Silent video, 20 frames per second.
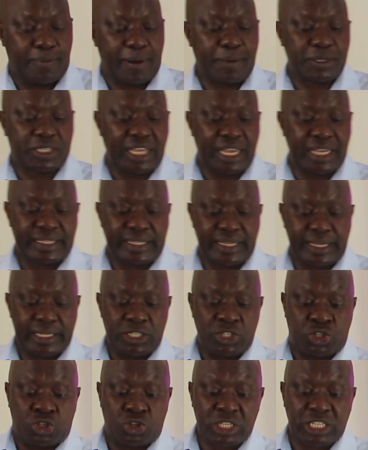Bible says
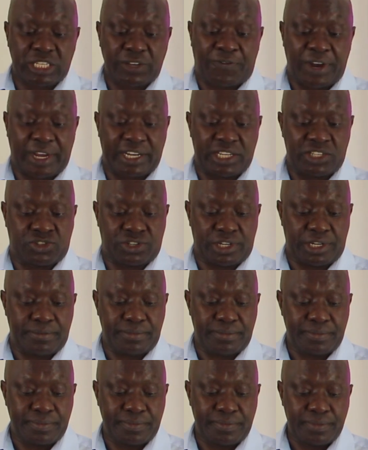Joseph had a
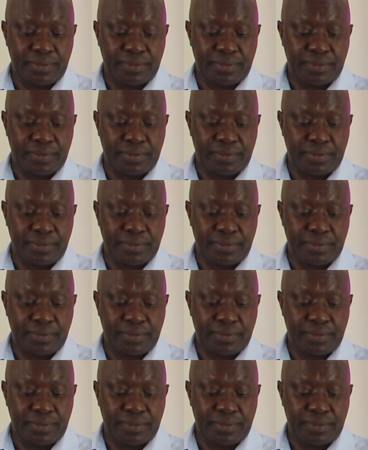dream,